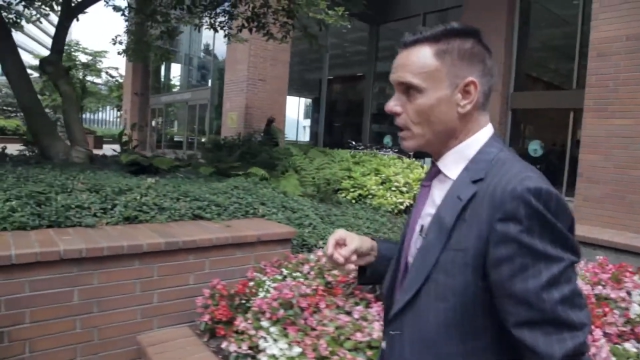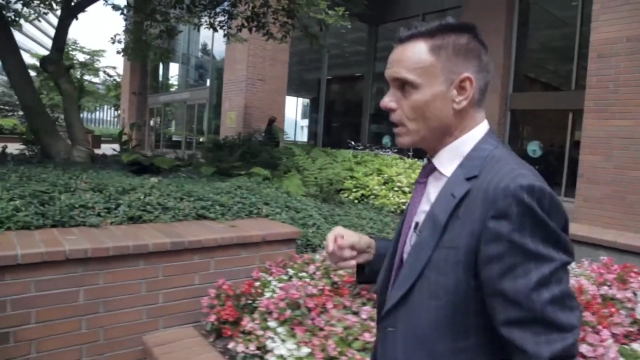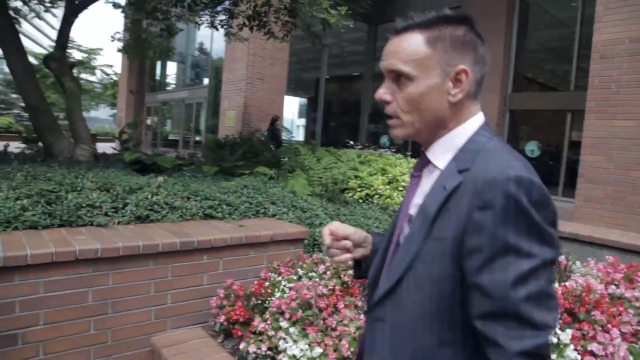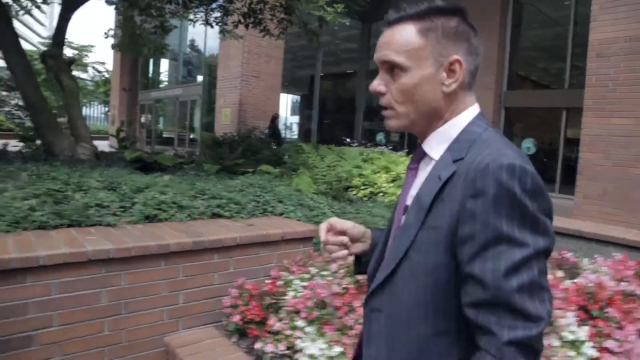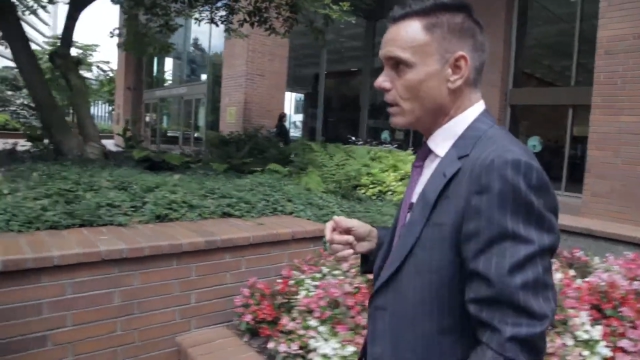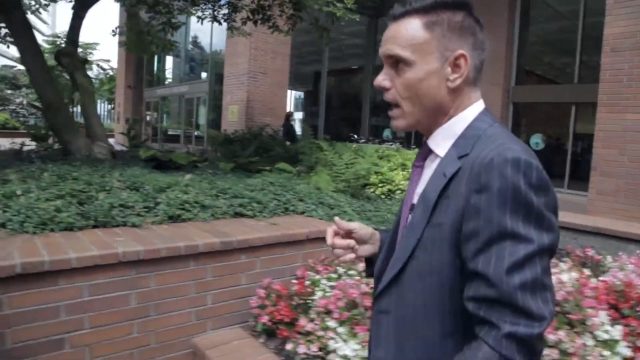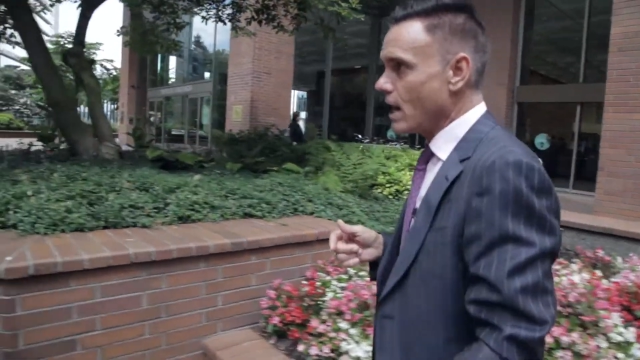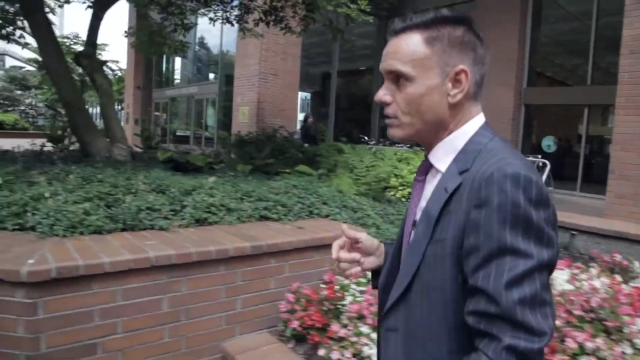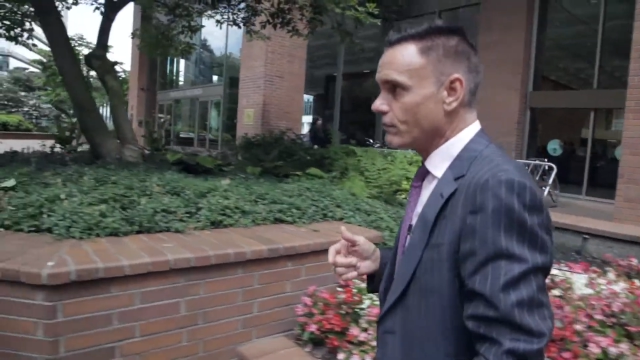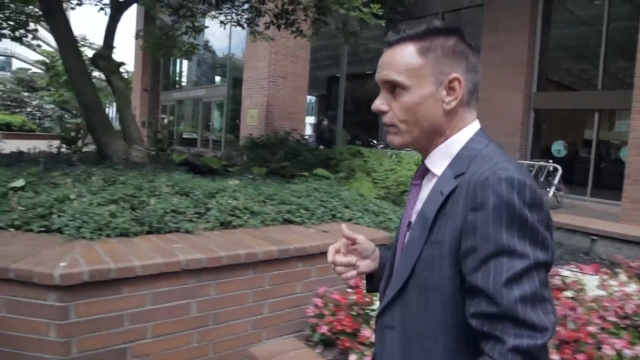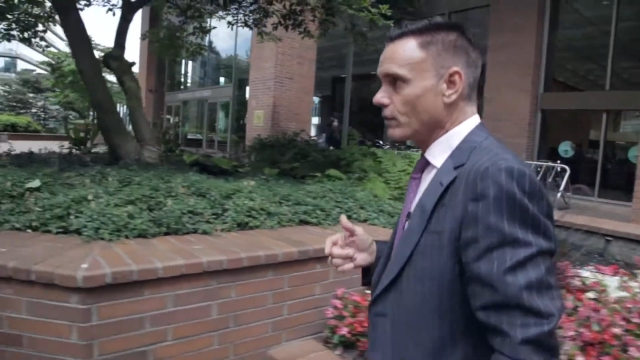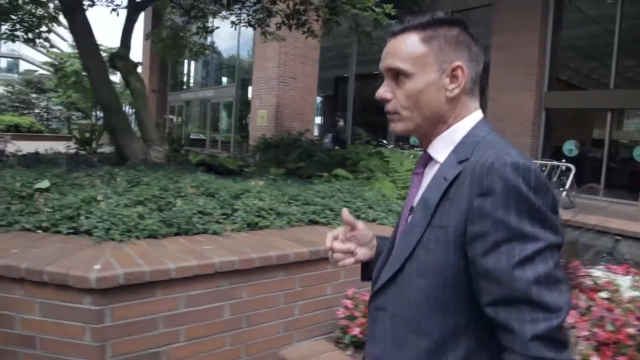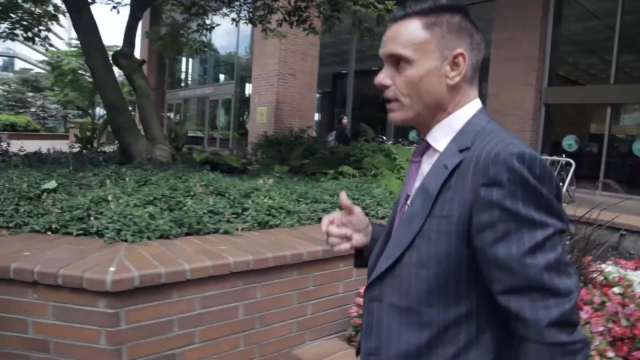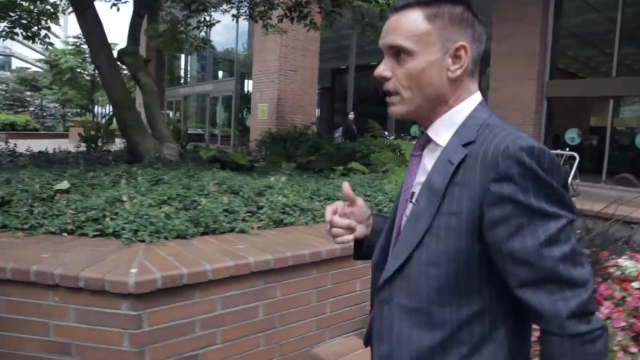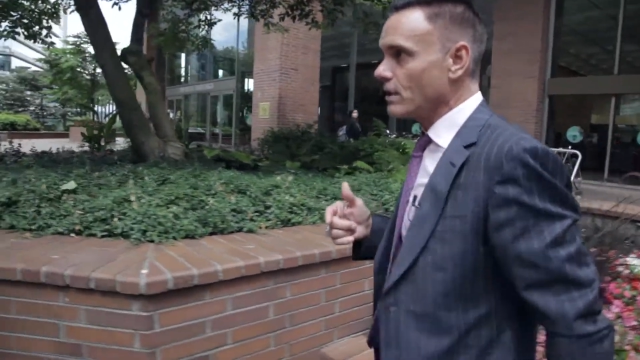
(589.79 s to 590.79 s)
in
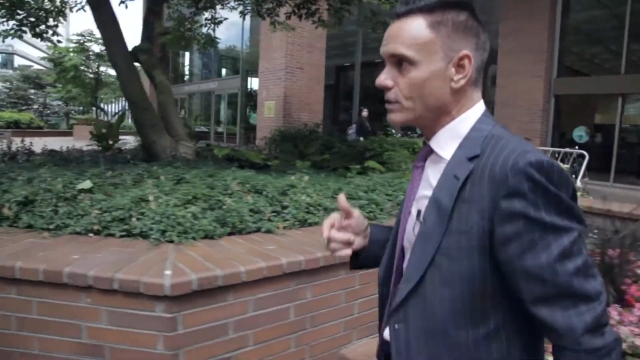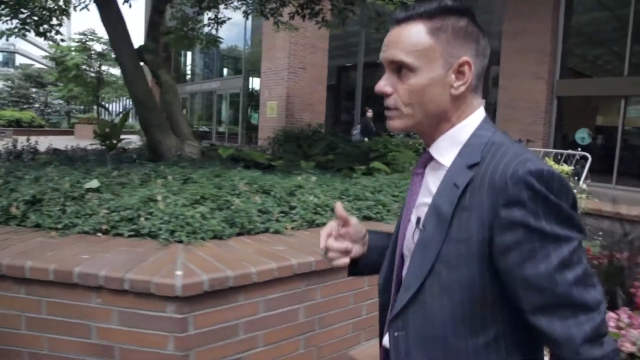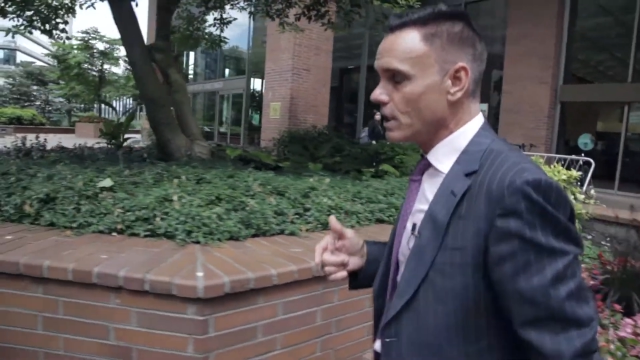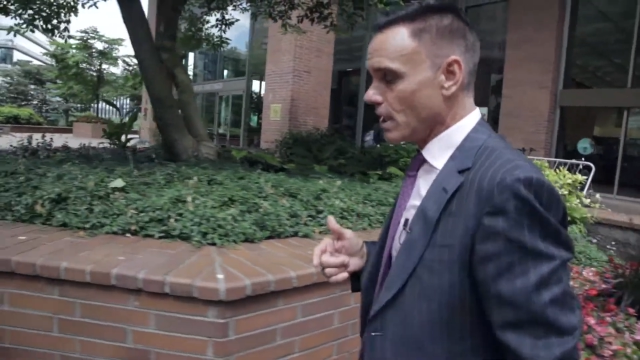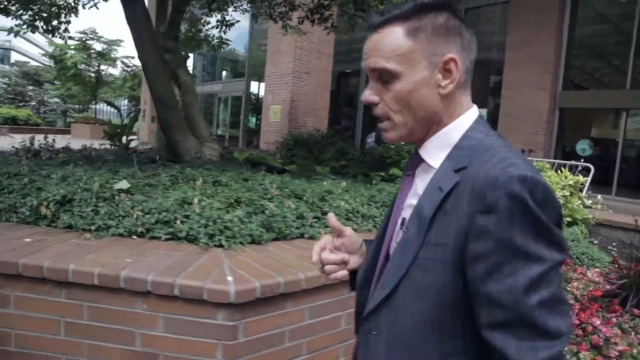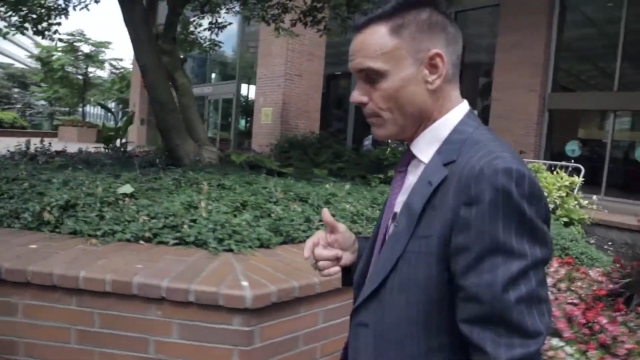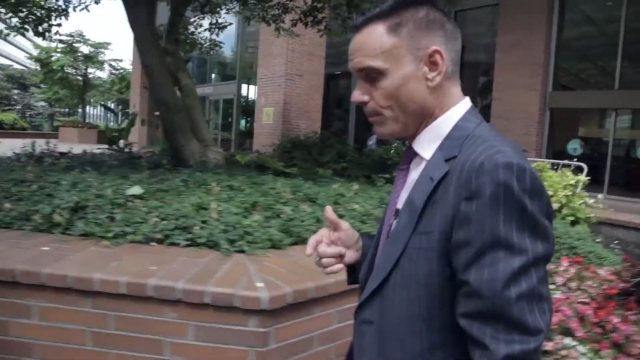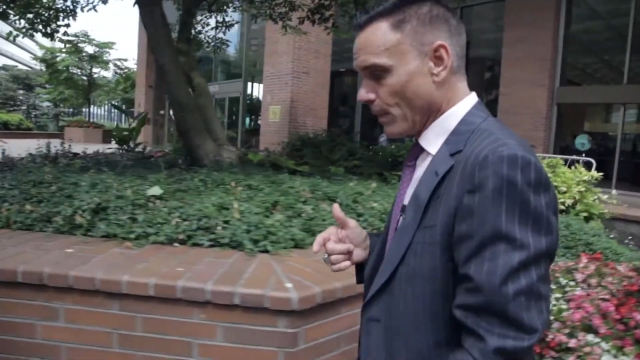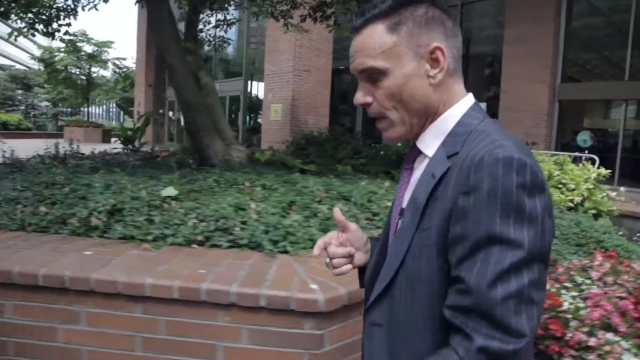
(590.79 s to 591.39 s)
Nashville, Tennessee.